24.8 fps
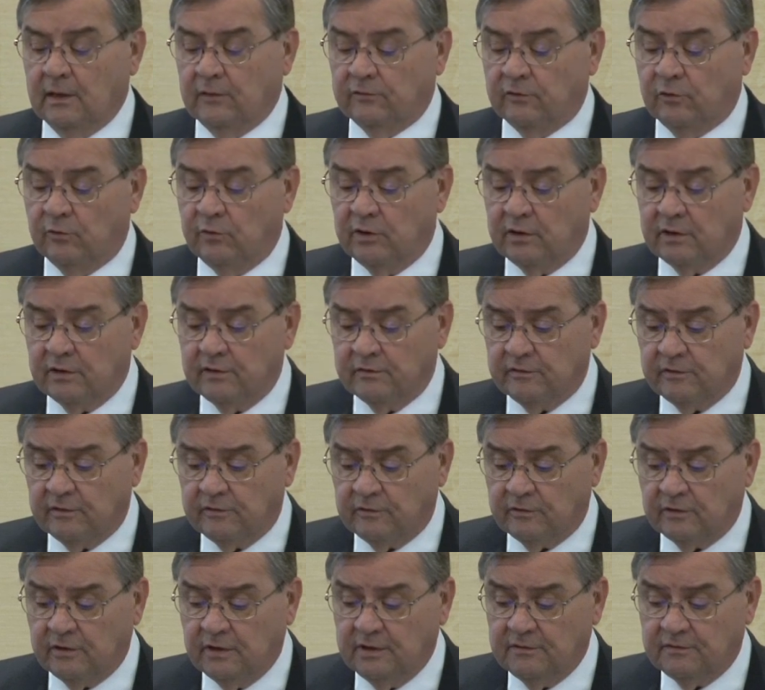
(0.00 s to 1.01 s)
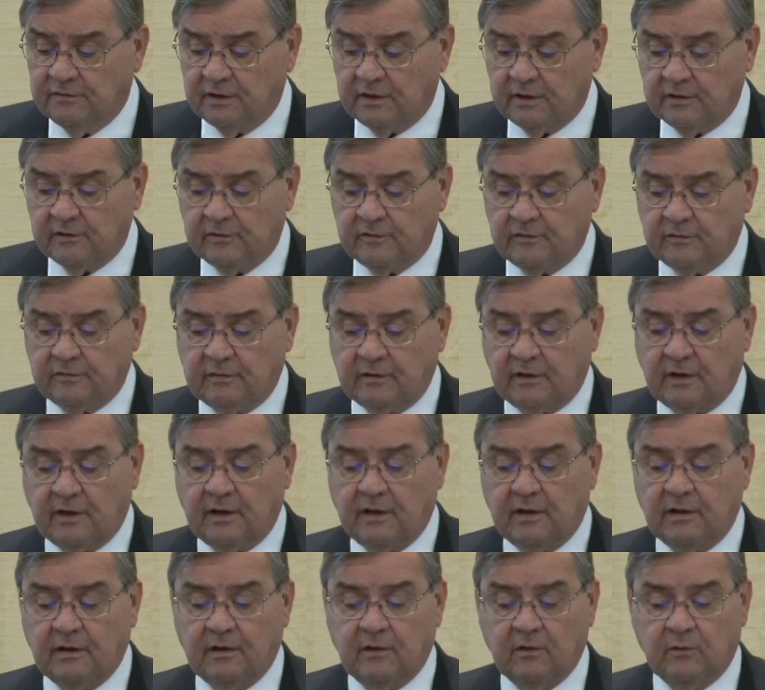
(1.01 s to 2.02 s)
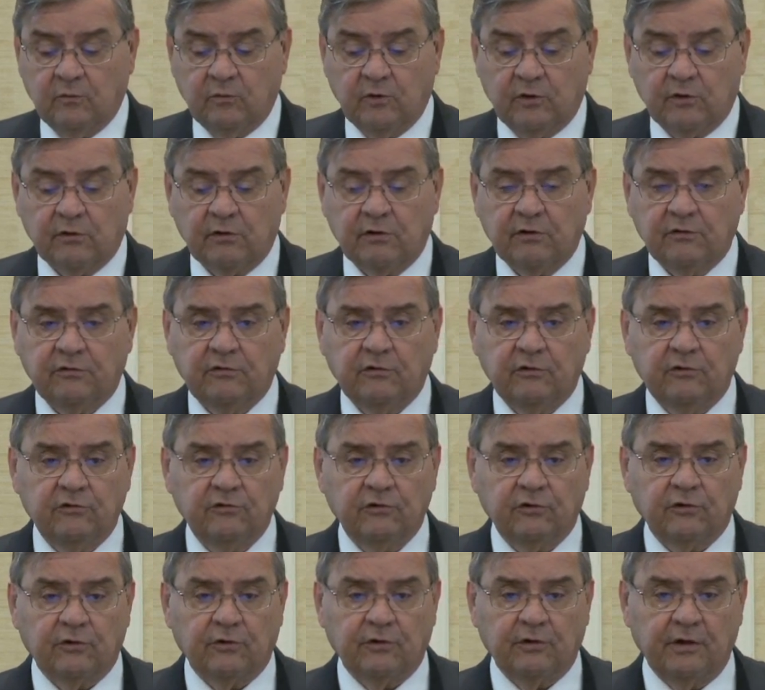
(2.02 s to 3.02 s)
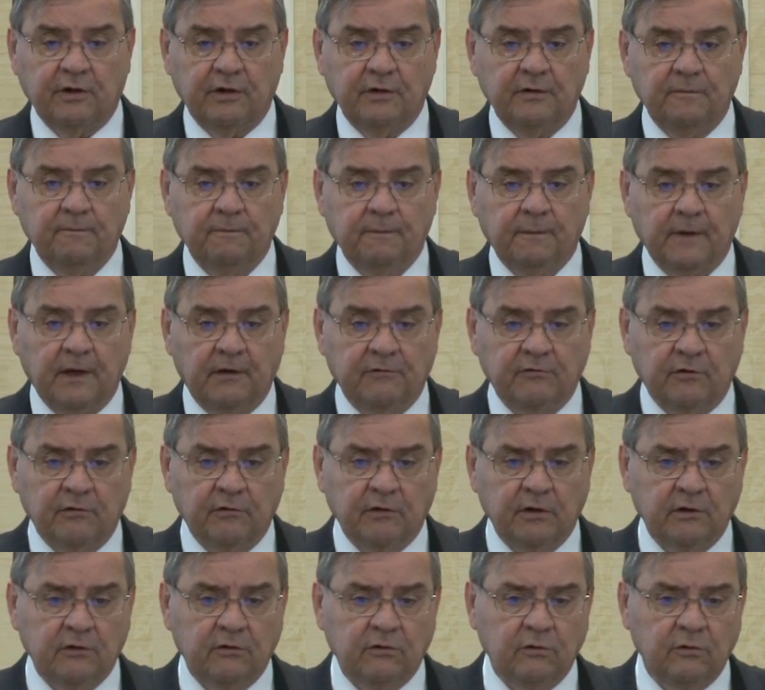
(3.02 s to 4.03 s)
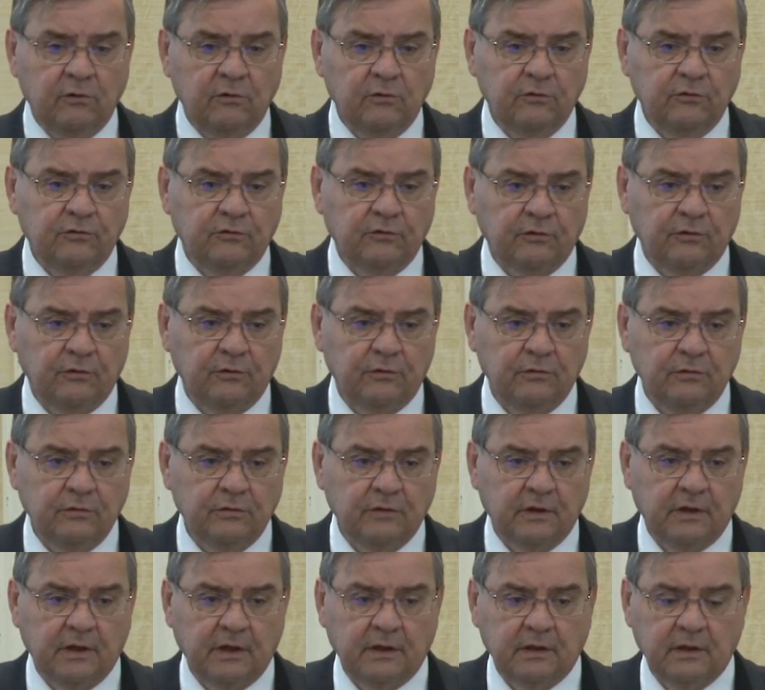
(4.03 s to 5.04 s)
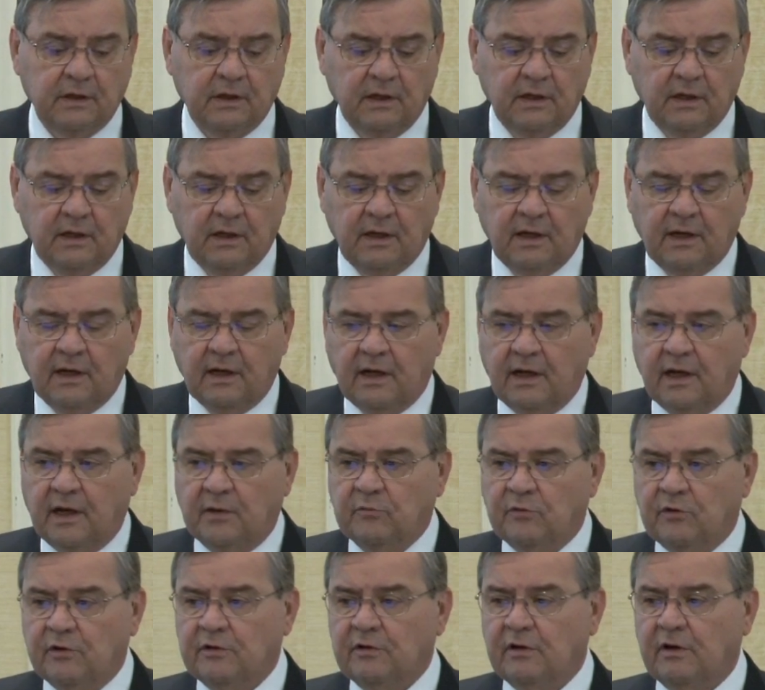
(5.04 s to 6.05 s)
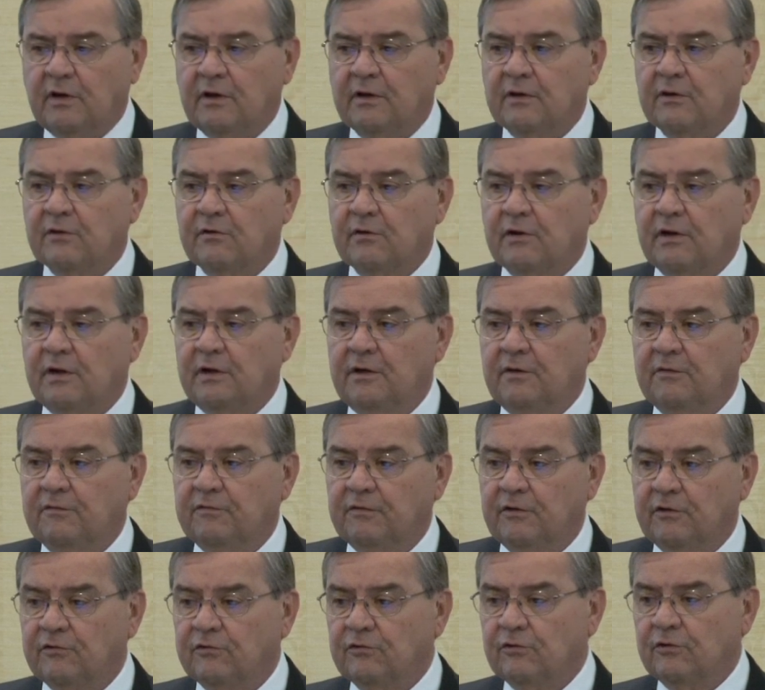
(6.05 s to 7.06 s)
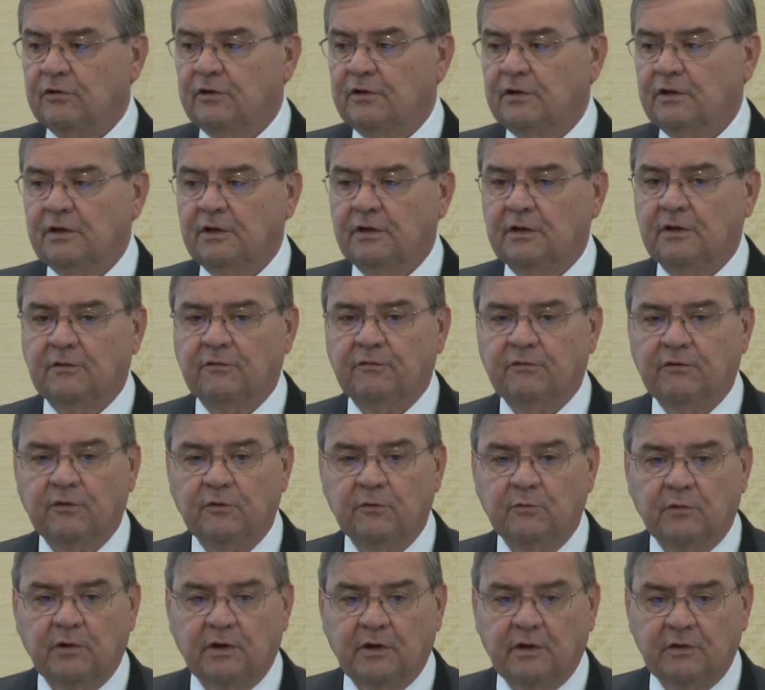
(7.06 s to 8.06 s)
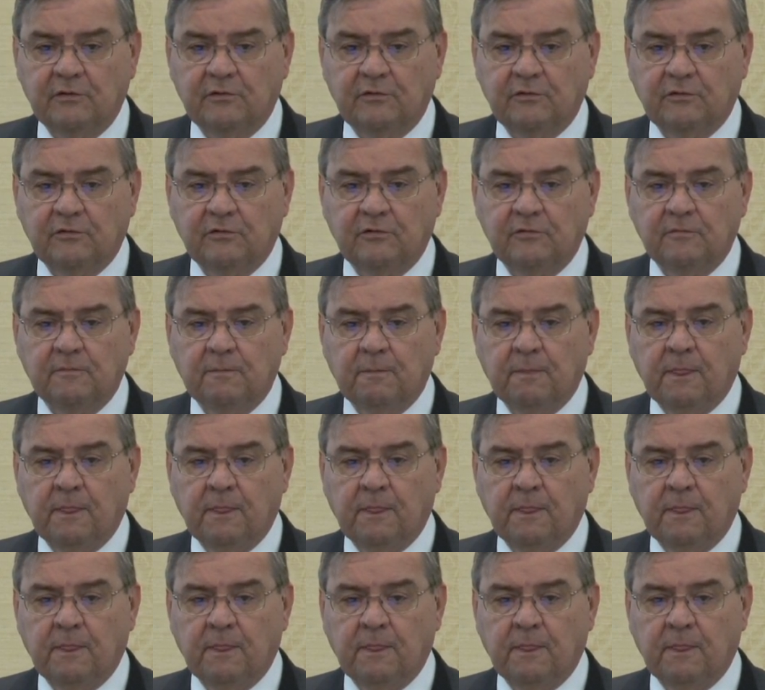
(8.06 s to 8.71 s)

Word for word: So where does this leave us? Uh, where is the journey? I've already told you that I'm retiring officially in a few months.